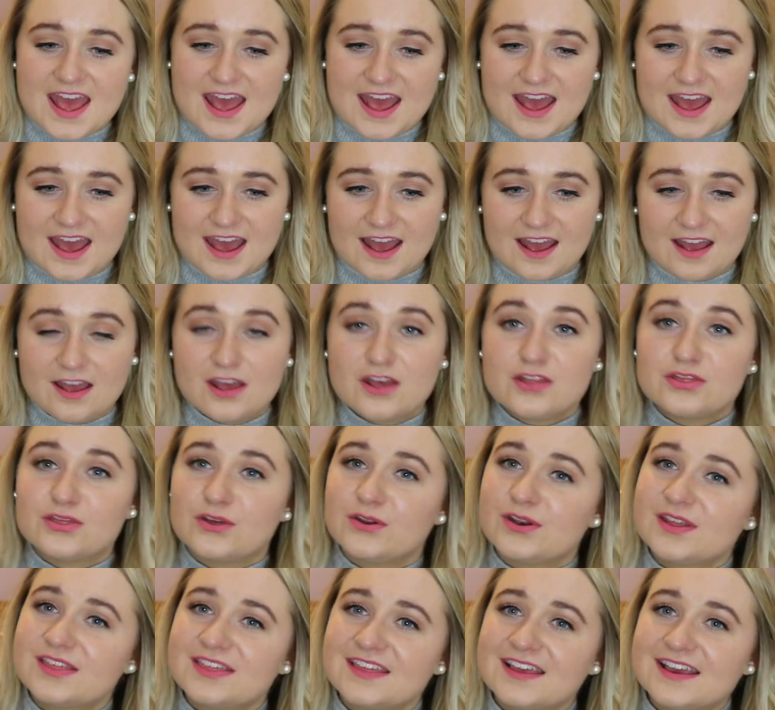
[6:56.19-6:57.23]
Uh, the
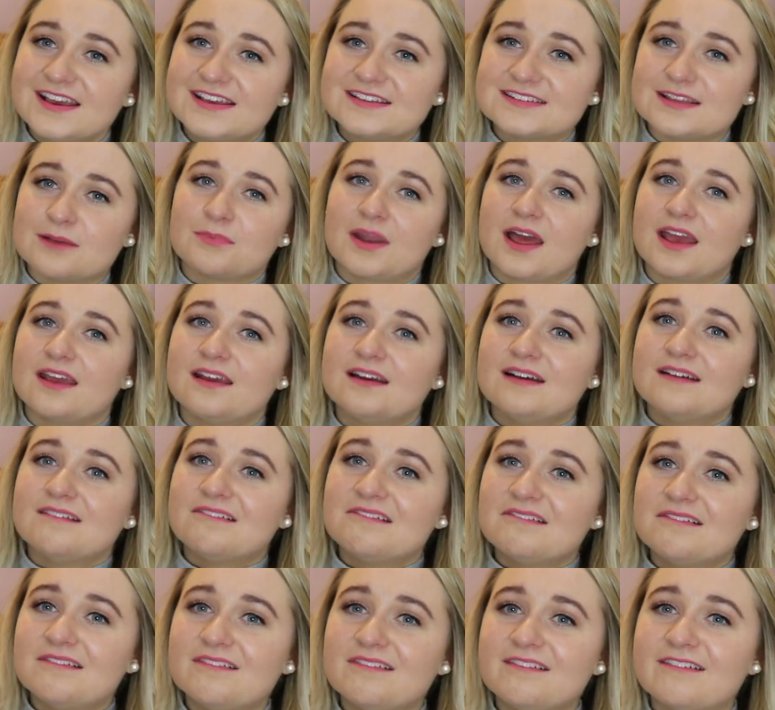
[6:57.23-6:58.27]
only thing is, I'm like,
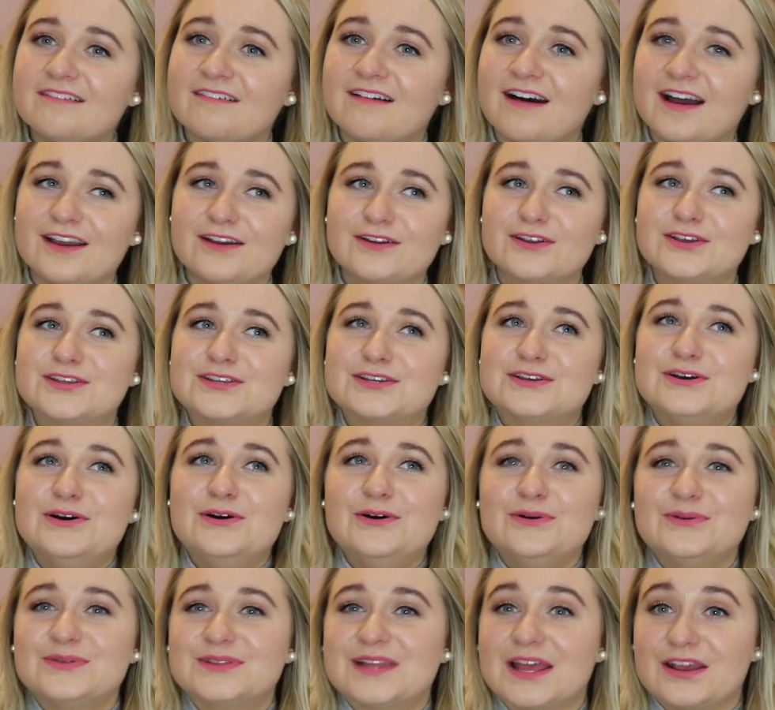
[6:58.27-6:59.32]
oh, I go to
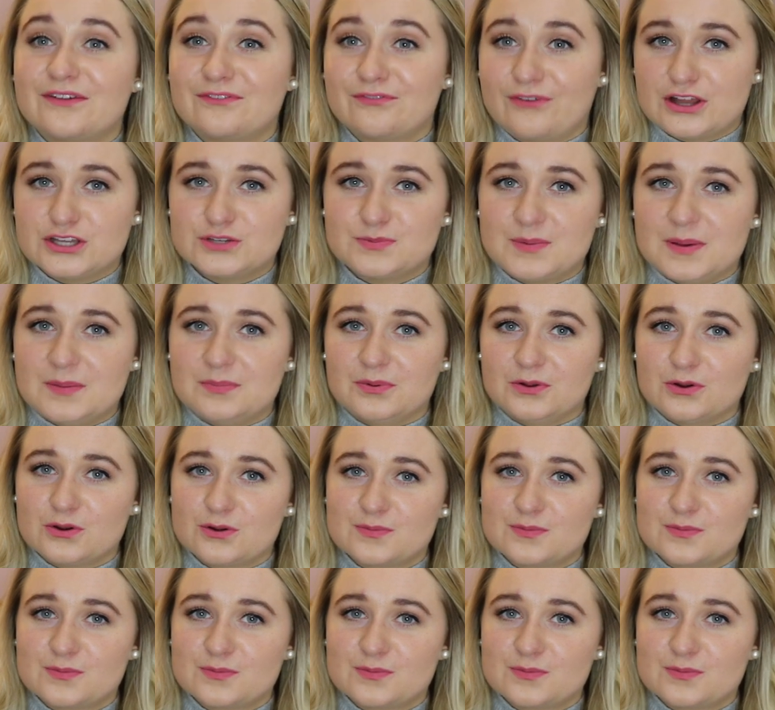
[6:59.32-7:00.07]
school with like French people,